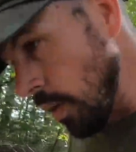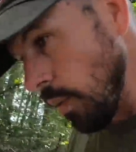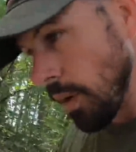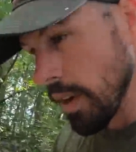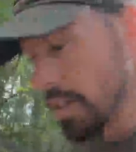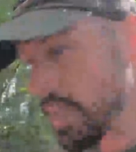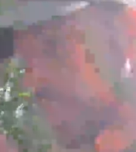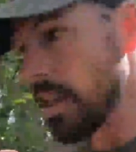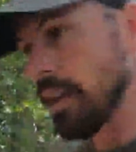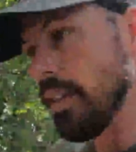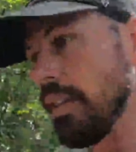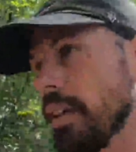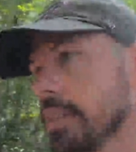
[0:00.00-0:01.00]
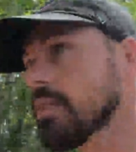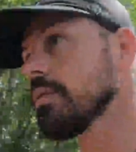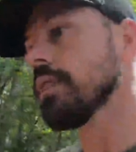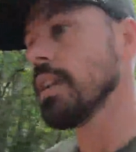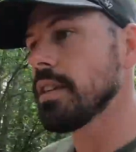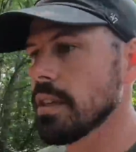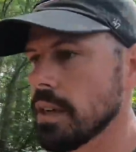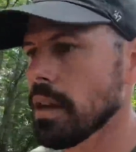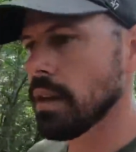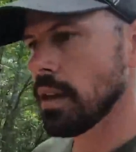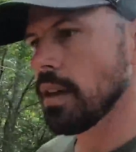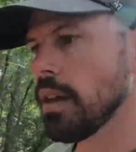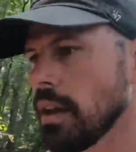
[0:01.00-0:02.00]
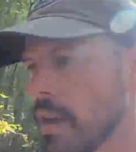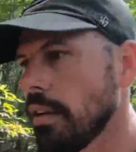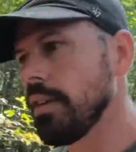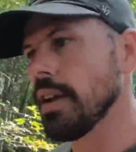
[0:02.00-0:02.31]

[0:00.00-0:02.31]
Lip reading: which in this region of the